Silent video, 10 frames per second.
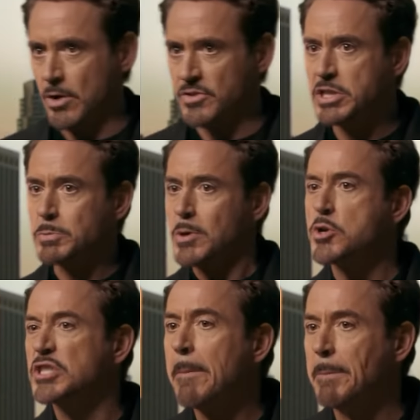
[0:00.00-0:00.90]
why
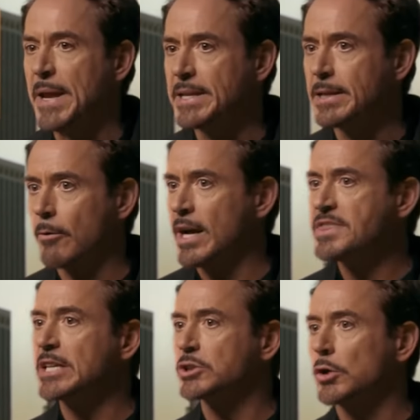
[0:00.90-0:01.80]
would you leave your
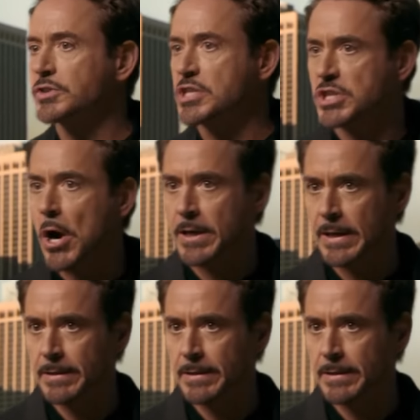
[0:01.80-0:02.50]
outreach center open to